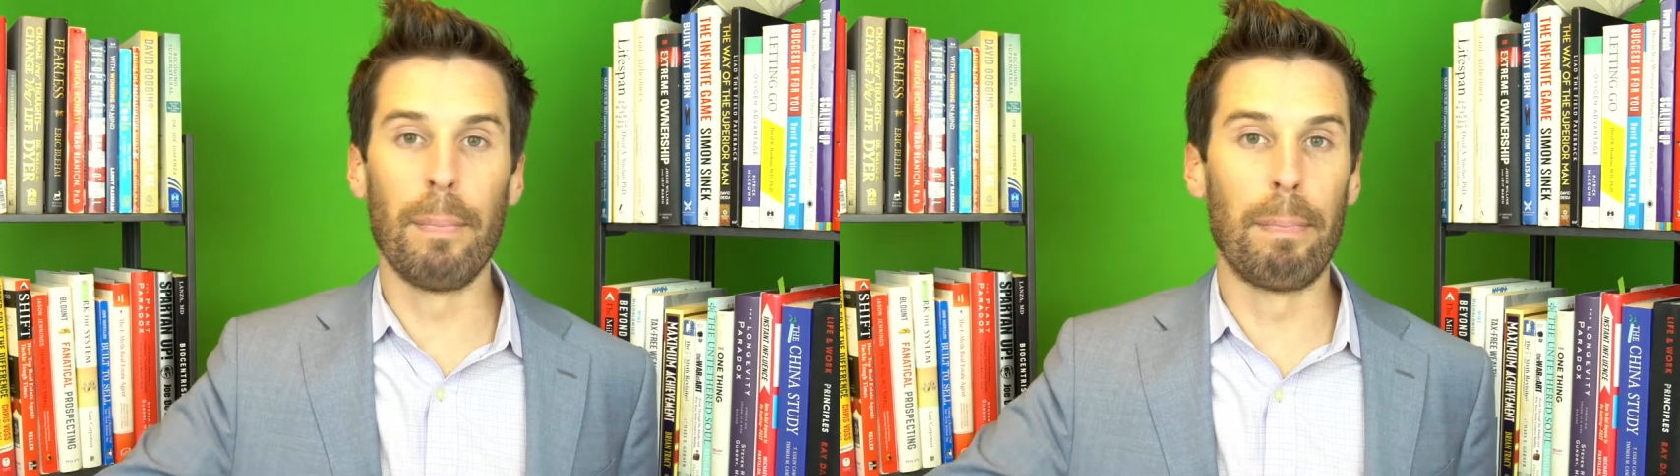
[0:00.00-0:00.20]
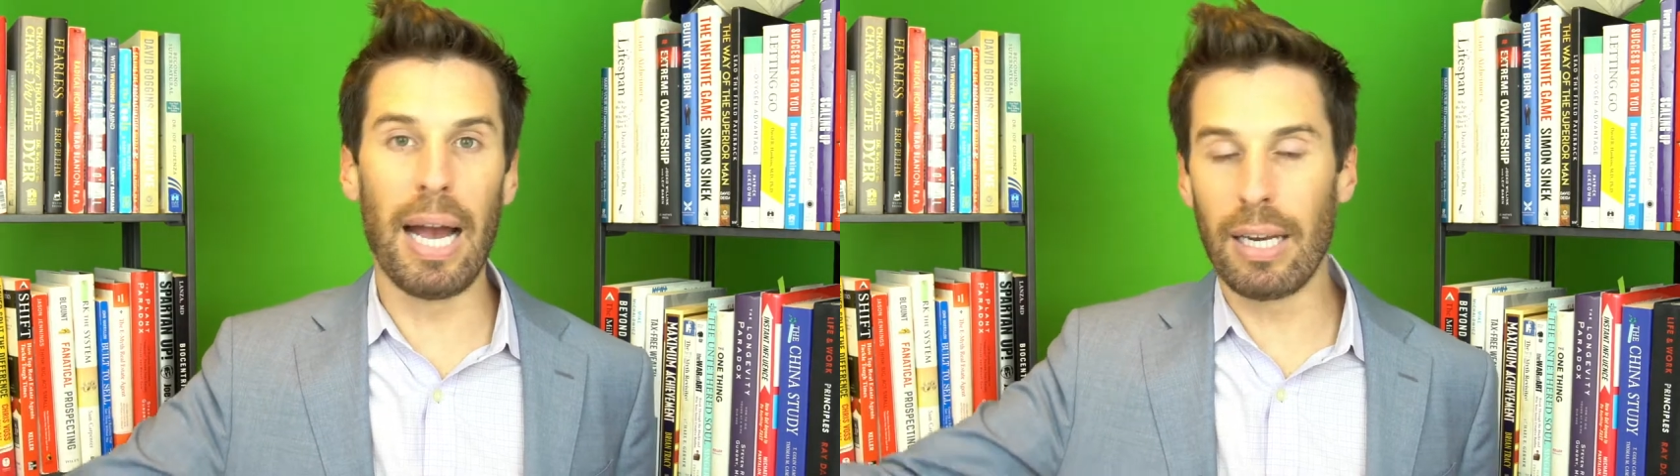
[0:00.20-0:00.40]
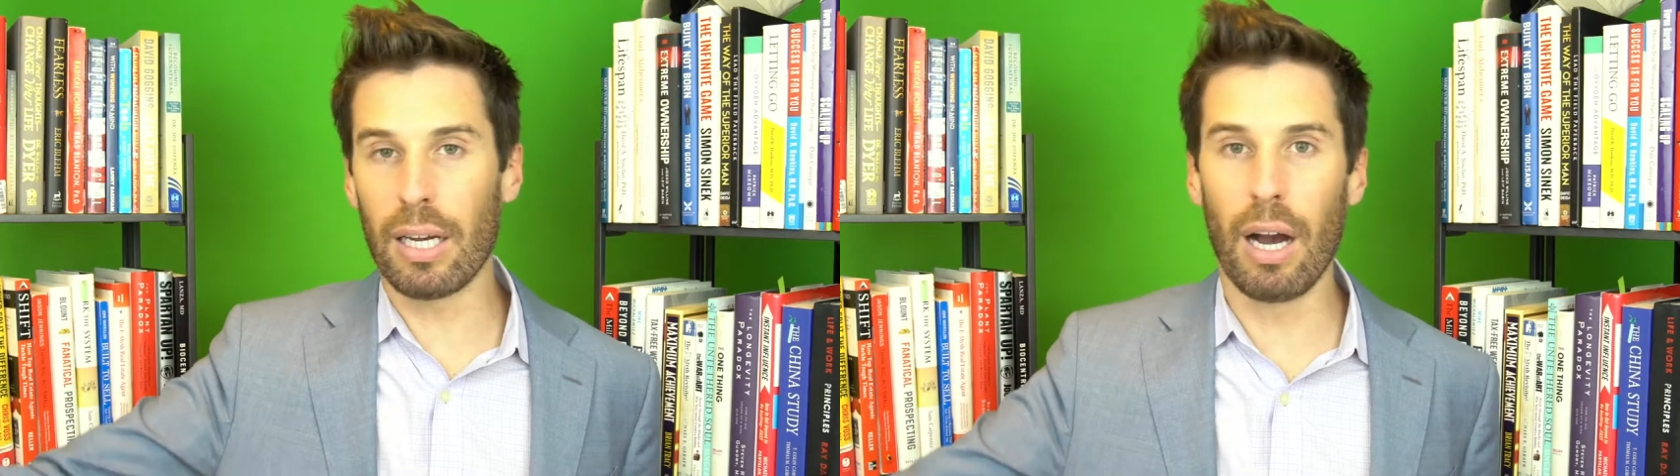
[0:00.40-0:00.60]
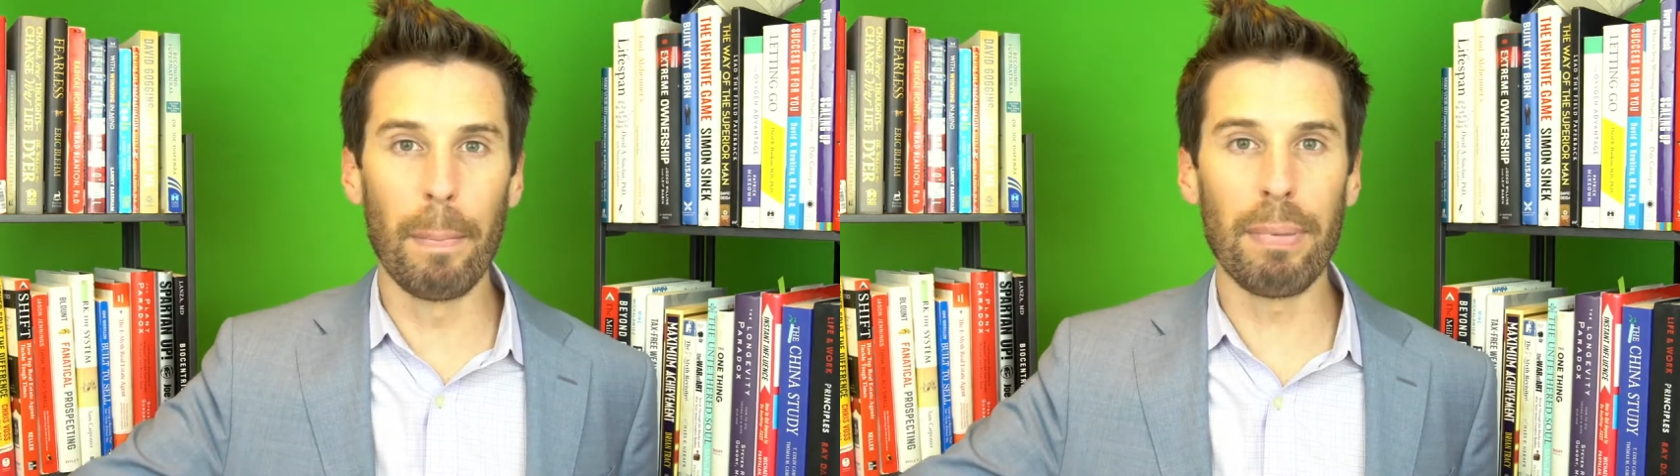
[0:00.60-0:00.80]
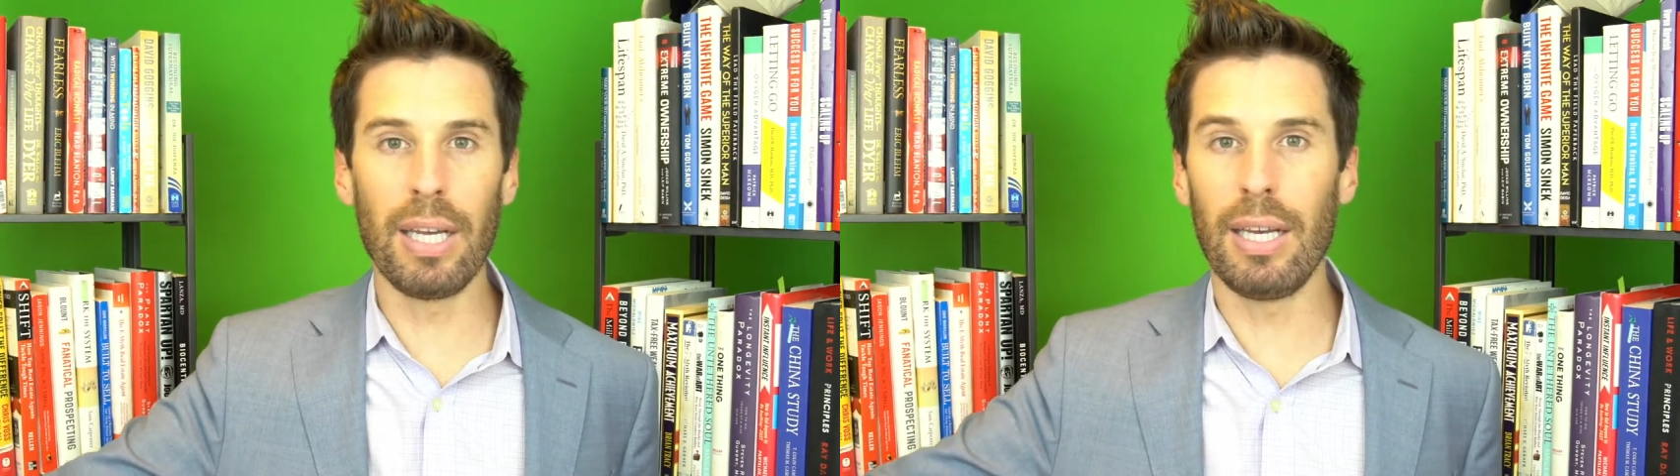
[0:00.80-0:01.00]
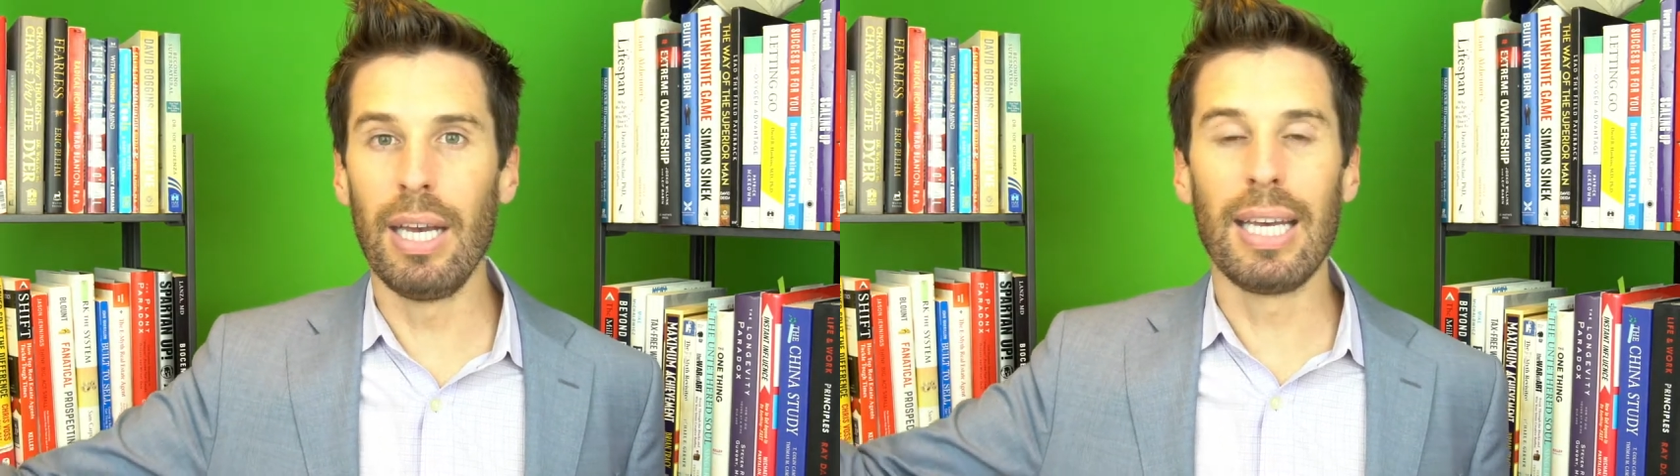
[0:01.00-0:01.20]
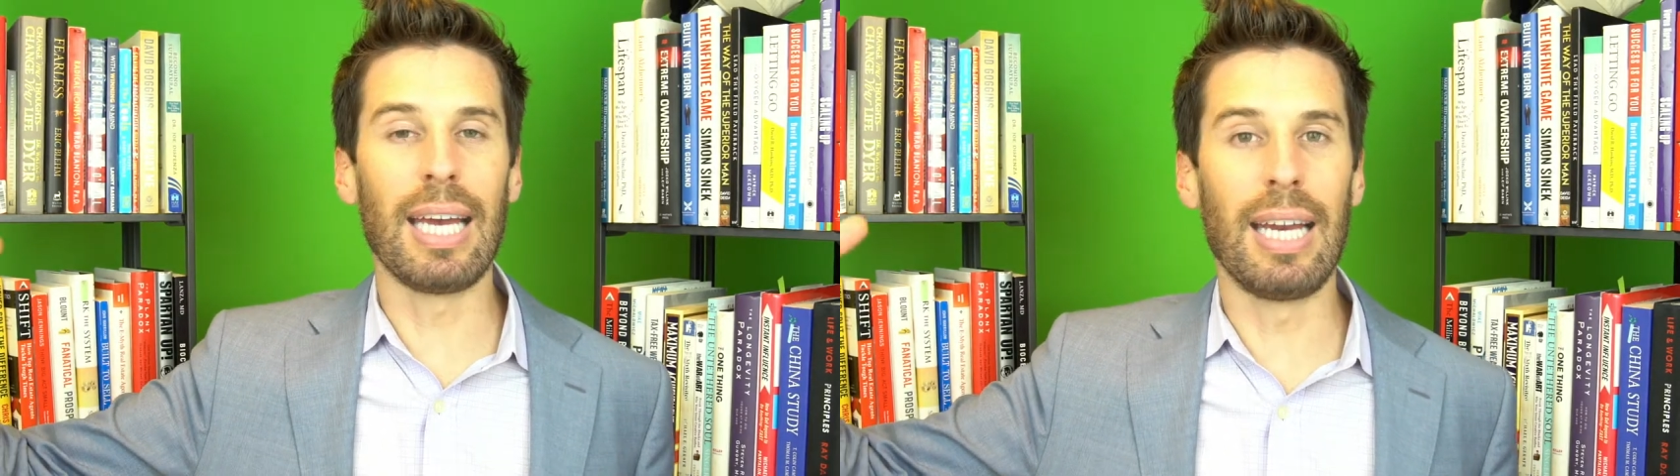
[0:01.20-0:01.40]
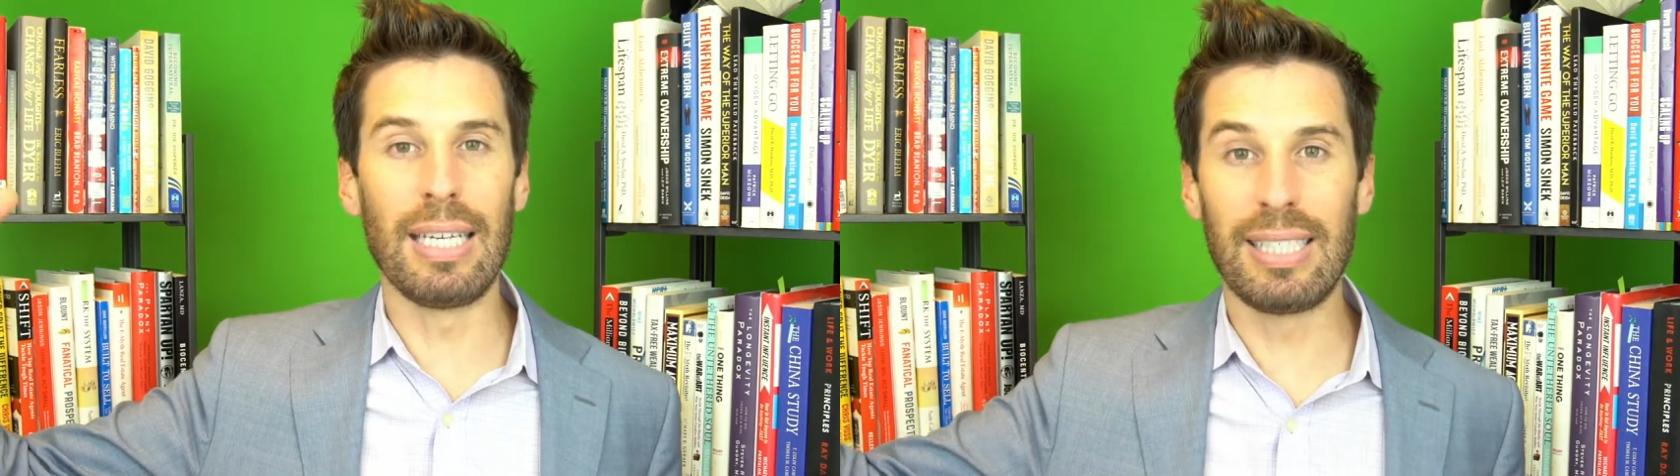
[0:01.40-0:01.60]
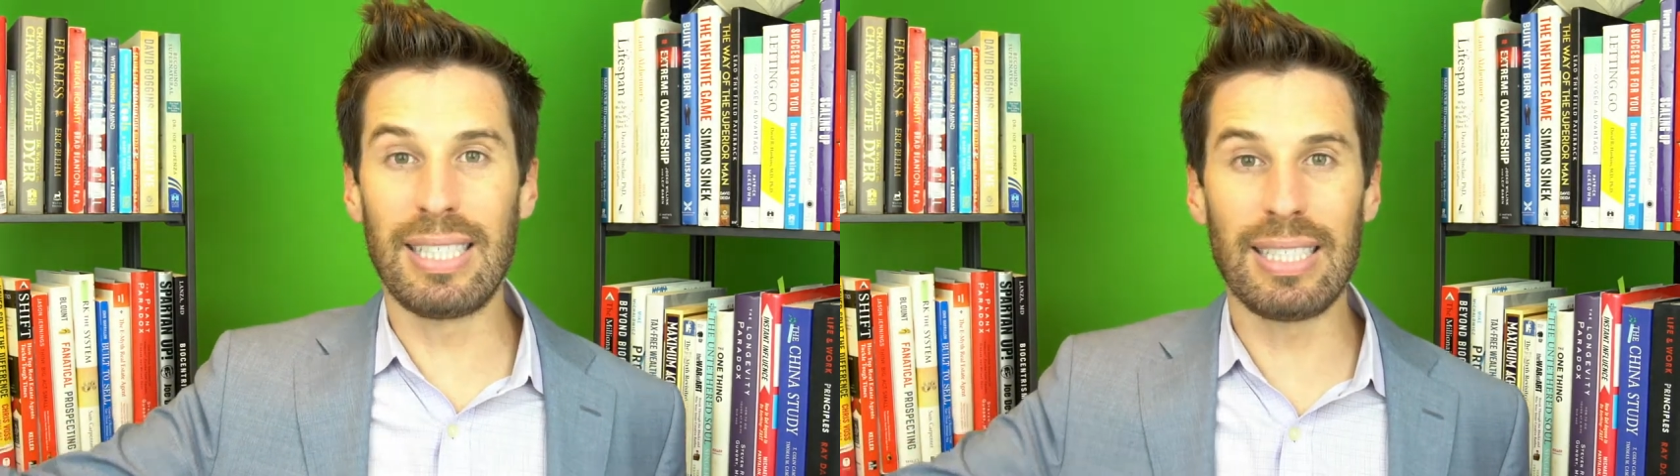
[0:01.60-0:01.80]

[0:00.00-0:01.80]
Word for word: buying a company, getting